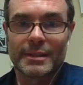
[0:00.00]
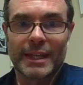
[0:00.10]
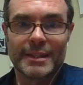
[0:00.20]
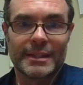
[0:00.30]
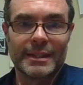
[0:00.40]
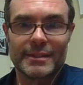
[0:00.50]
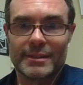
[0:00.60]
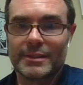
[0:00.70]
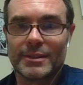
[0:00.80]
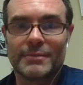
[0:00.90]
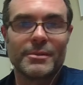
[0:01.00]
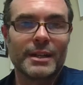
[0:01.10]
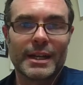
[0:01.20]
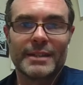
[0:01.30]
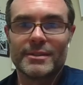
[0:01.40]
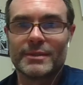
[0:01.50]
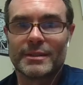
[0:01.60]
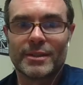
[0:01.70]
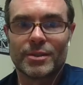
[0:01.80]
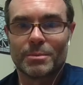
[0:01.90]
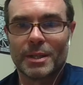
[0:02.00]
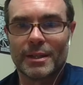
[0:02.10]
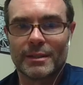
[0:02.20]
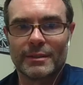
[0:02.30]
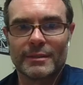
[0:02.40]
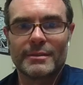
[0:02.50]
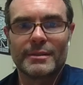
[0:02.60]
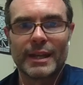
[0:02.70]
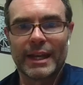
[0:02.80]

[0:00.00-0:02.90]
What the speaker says: testing different kinds of decision models,